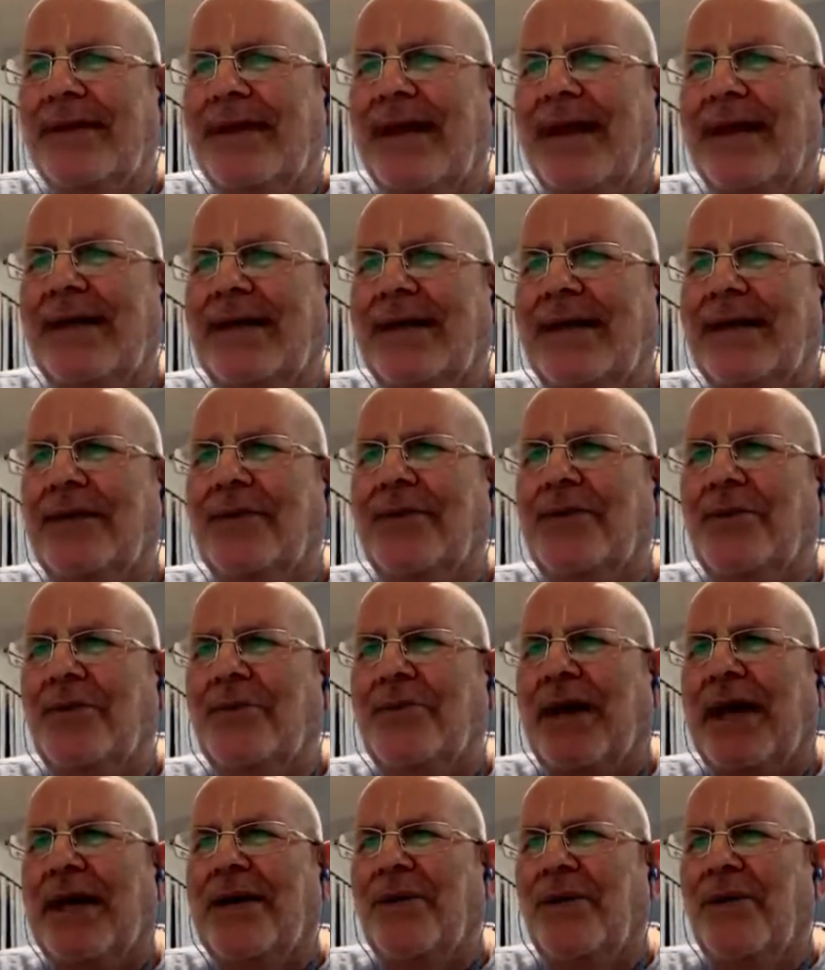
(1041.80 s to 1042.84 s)
I didn't do
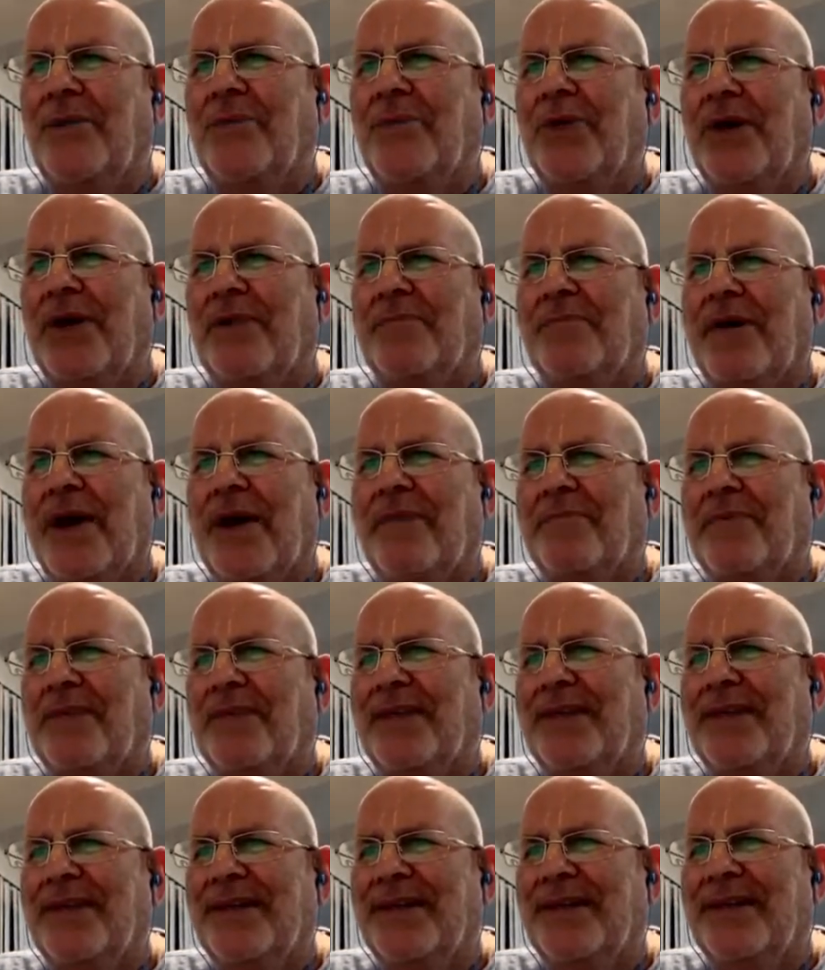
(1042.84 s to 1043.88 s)
my homework
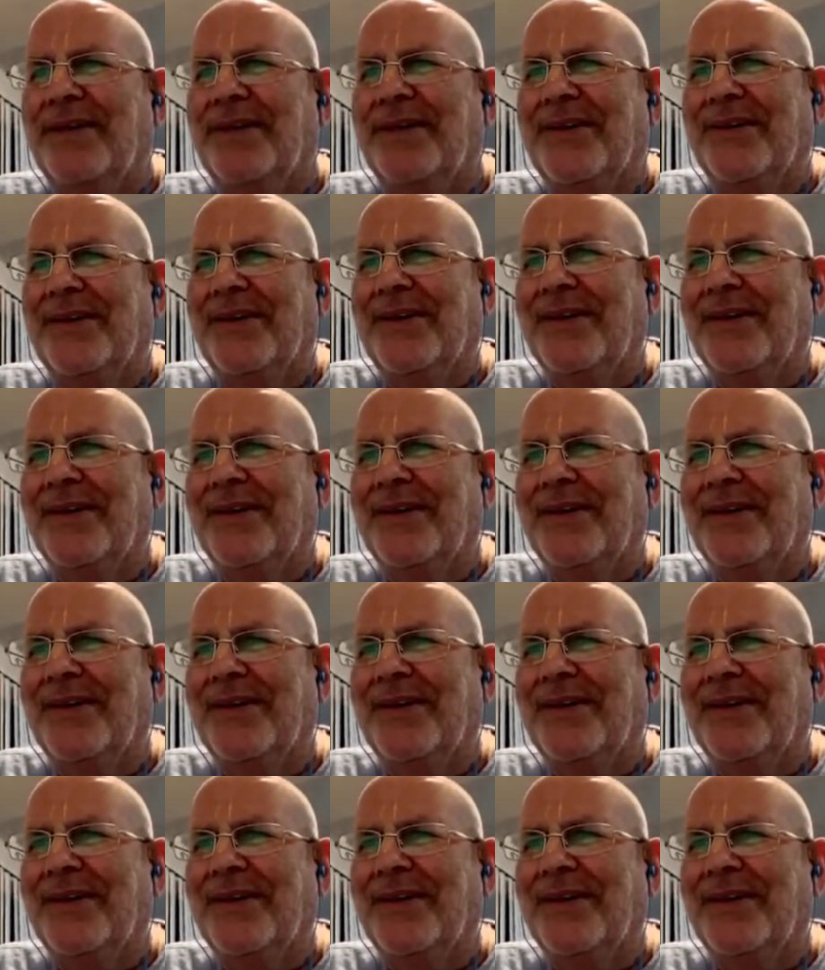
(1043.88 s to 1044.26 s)
properly here.